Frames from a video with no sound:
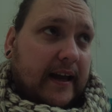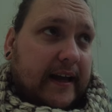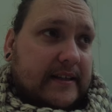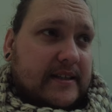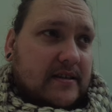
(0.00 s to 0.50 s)

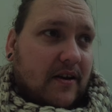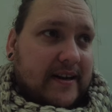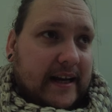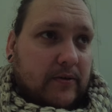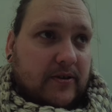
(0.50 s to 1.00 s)
it's
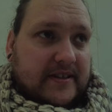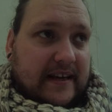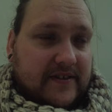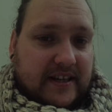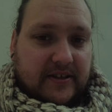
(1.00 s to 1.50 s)
ideal not to
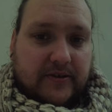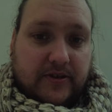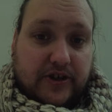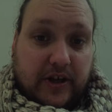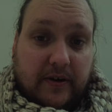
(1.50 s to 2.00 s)
have tattoos
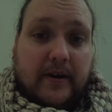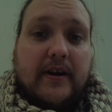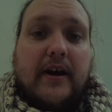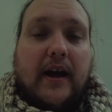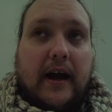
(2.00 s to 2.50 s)
on show,
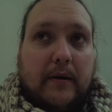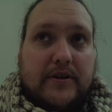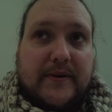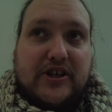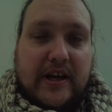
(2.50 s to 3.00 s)

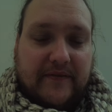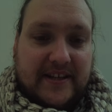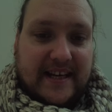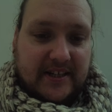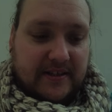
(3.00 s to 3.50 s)
especially if the
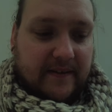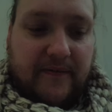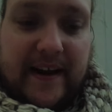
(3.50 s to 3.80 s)
tattoos have